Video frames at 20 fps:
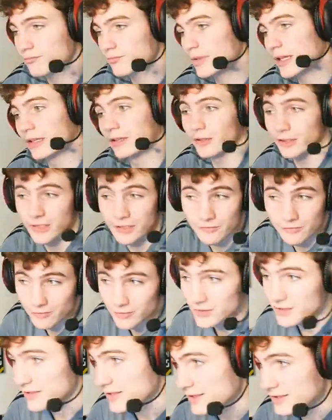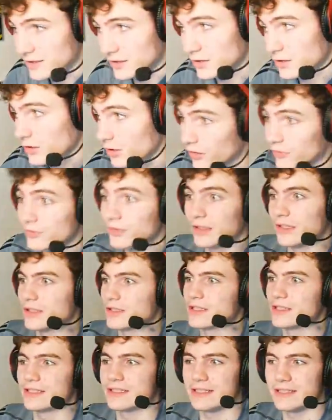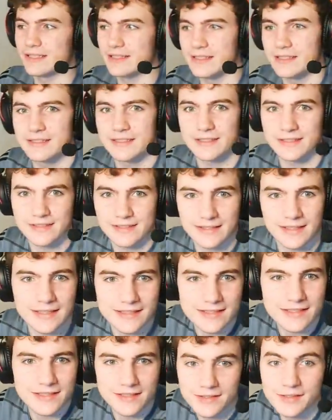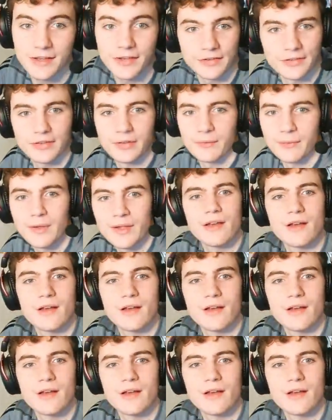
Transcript: And lucky for us, there's a lot of glitches this season, so let's discuss them.